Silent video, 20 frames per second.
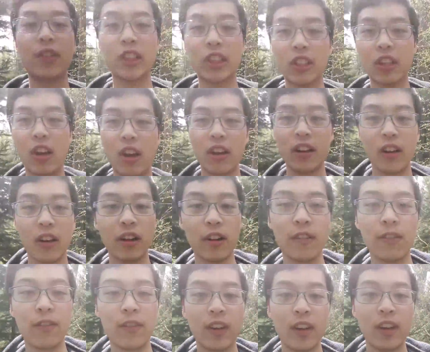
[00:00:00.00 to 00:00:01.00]
facade
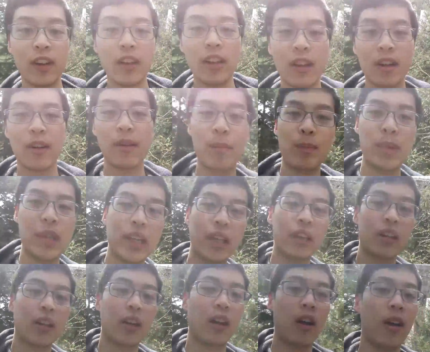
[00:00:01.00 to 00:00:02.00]
of
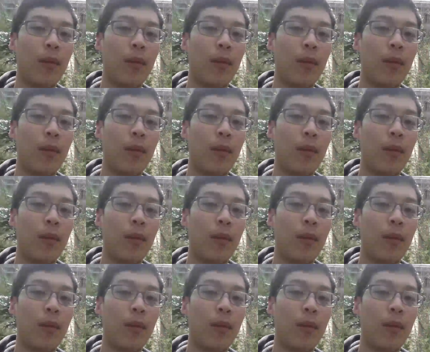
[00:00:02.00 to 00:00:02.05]
being